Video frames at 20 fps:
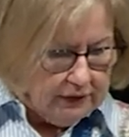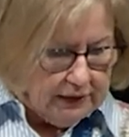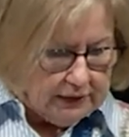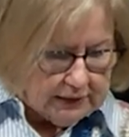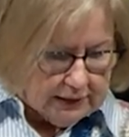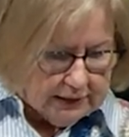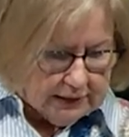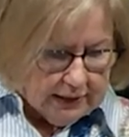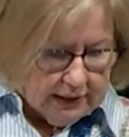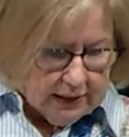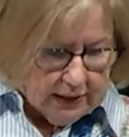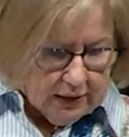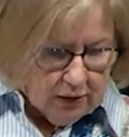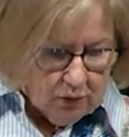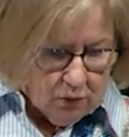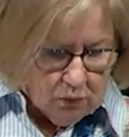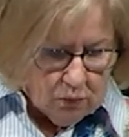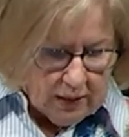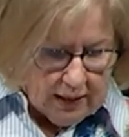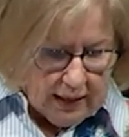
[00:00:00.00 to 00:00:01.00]
Let's see
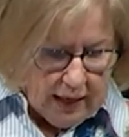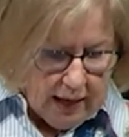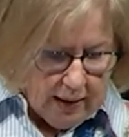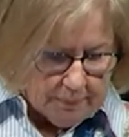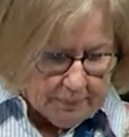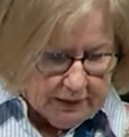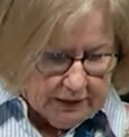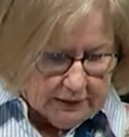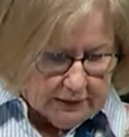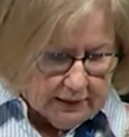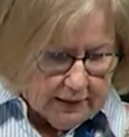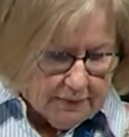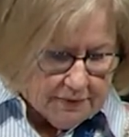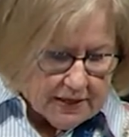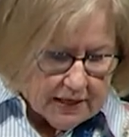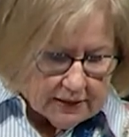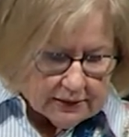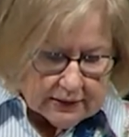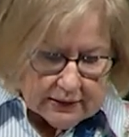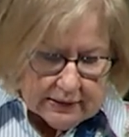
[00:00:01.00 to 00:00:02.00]
what happens. And
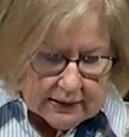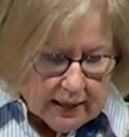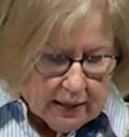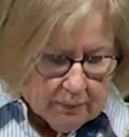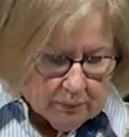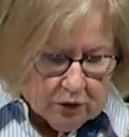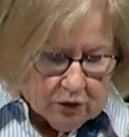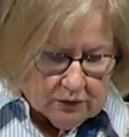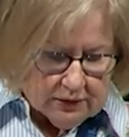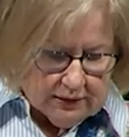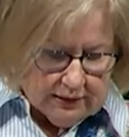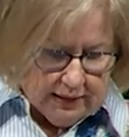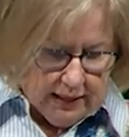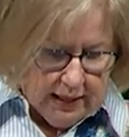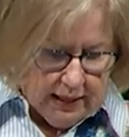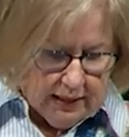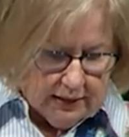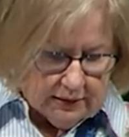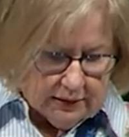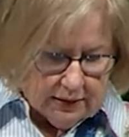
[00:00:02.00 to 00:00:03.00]
then Samuel
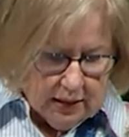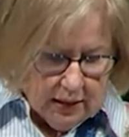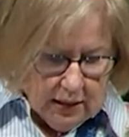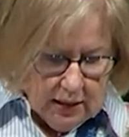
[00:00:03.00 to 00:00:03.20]
says,